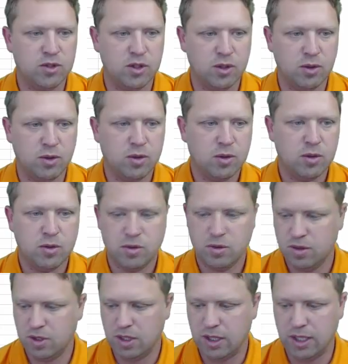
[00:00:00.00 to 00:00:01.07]
if it's equal
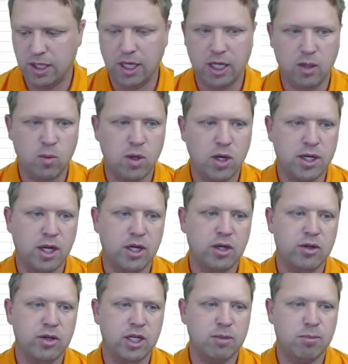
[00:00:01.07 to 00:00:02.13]
to
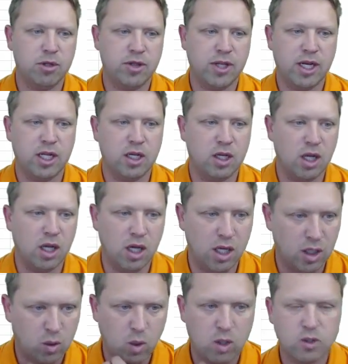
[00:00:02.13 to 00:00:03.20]
ninety-one. Now I don't need to
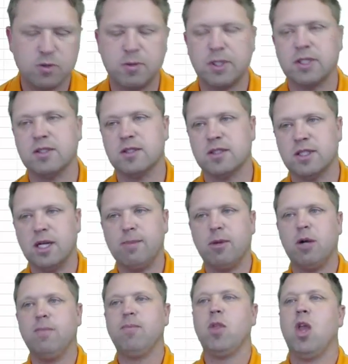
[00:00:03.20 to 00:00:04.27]
put that in uh,
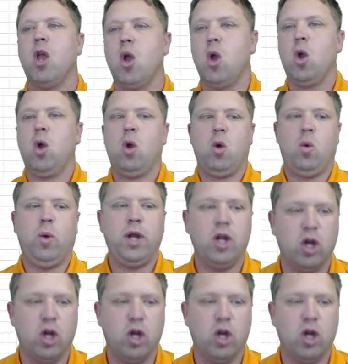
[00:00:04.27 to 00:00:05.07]
quotes because it's a number.